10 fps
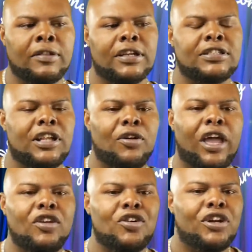they said,
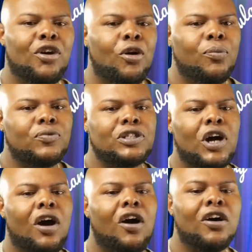okay, you're gonna go
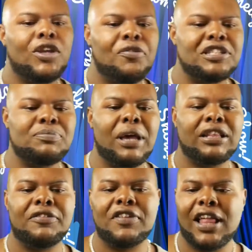to all your
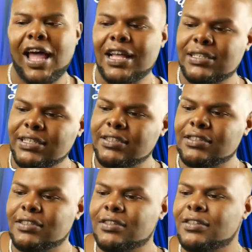respective
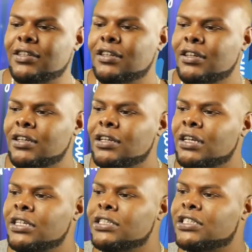classes,
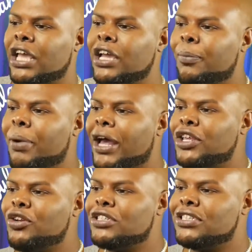say goodbye
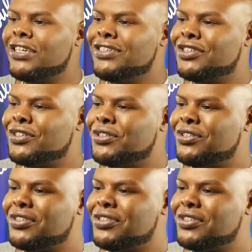to your teachers.